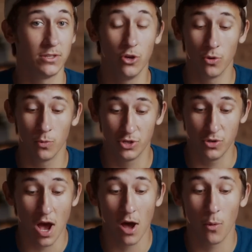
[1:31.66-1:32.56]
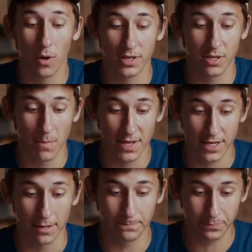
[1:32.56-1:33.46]
You do not want to miss
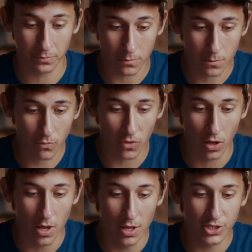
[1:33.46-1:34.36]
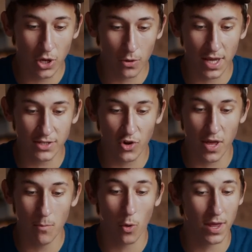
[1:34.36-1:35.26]
it. So yesterday
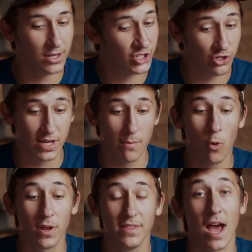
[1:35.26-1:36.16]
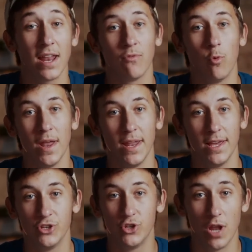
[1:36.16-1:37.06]
morning, Tuesday morning, the IDF went
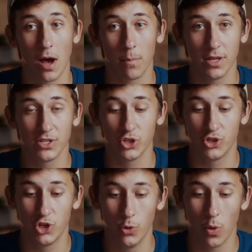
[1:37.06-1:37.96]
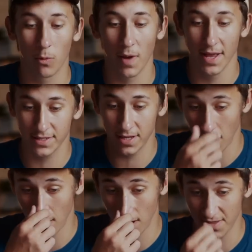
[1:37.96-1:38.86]
into Nablus to arrest
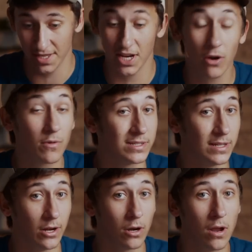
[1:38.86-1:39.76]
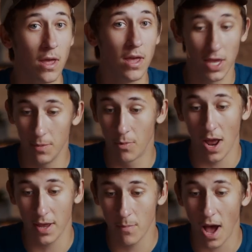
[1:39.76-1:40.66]
the terrorist leader, Ibrahim